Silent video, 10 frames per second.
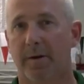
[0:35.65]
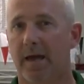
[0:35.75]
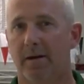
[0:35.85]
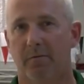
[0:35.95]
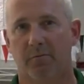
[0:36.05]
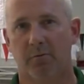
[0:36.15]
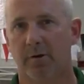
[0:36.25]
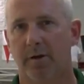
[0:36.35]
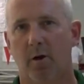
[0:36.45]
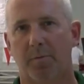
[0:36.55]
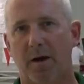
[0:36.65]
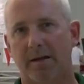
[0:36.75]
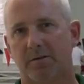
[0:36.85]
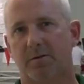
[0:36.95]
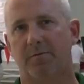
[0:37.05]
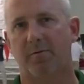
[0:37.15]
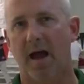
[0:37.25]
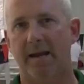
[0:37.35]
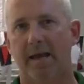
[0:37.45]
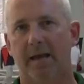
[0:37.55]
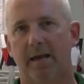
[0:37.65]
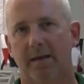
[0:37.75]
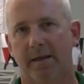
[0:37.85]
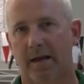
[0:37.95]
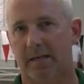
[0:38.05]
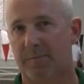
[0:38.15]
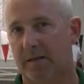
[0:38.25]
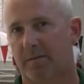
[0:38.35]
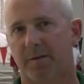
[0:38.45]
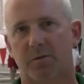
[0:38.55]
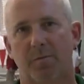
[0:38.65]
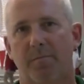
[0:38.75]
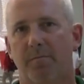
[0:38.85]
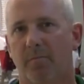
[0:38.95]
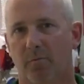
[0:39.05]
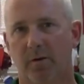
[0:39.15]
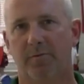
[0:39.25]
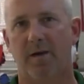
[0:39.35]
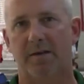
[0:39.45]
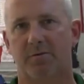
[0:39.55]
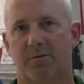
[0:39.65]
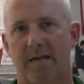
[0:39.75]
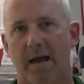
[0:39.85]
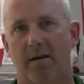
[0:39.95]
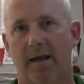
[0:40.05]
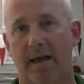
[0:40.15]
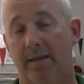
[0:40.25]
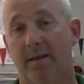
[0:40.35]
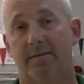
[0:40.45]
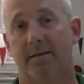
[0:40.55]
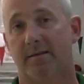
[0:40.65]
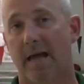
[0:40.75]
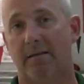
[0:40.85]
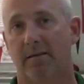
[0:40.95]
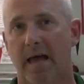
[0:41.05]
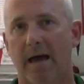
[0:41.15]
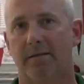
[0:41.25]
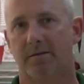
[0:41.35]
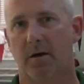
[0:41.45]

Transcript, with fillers: We had a really hard practice on Friday, and then I expect them to swim really fast on Saturday, and they did exactly that.